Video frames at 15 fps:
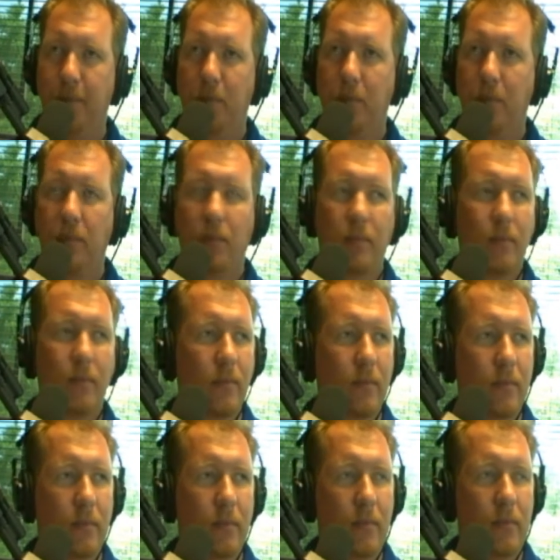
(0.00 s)

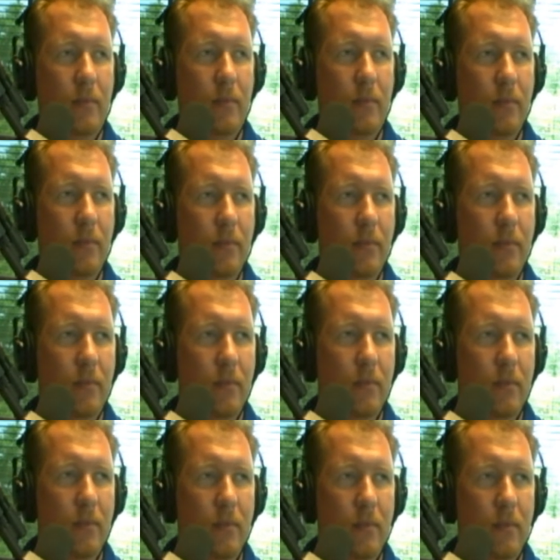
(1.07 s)

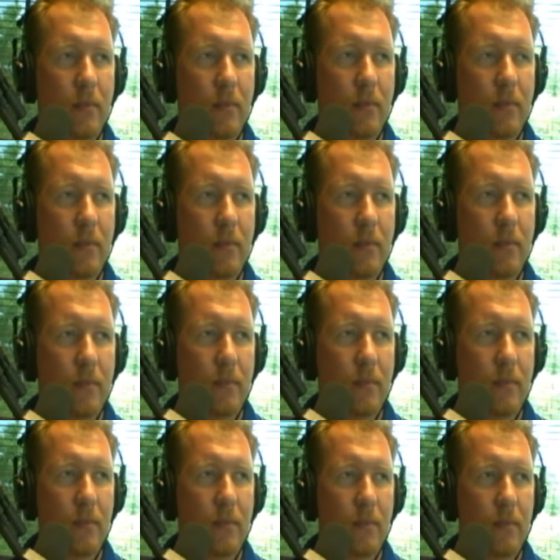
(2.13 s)
Nobody speaks.